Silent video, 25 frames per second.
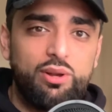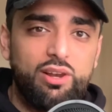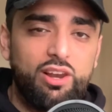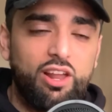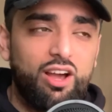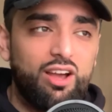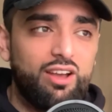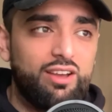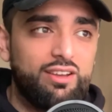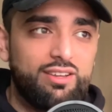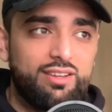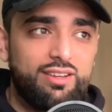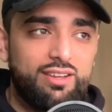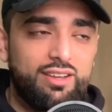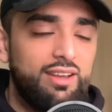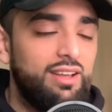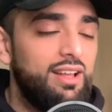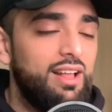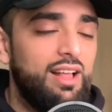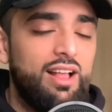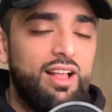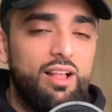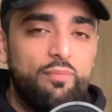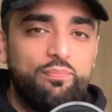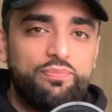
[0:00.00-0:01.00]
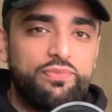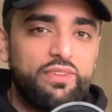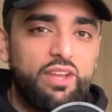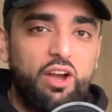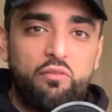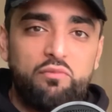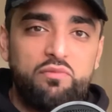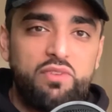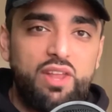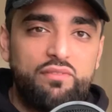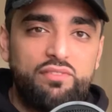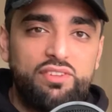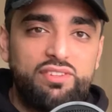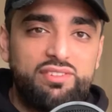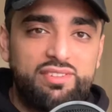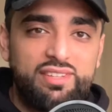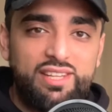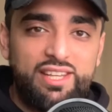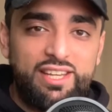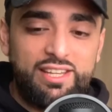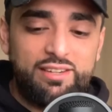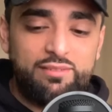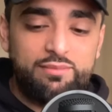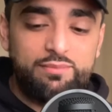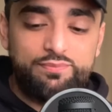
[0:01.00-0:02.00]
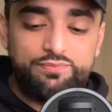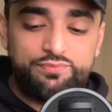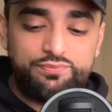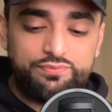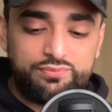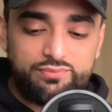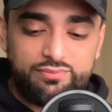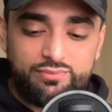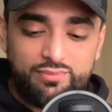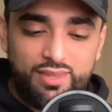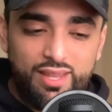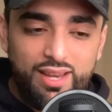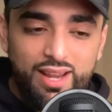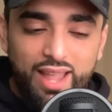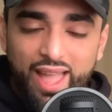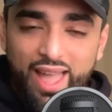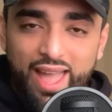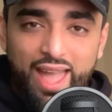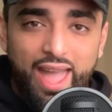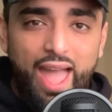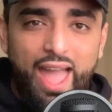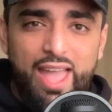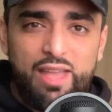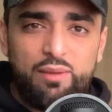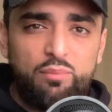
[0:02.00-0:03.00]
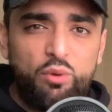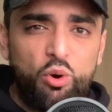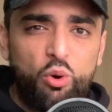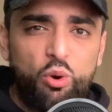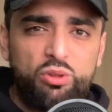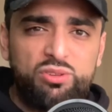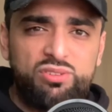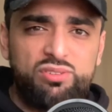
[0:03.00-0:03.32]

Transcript: Like, I've never seen a more.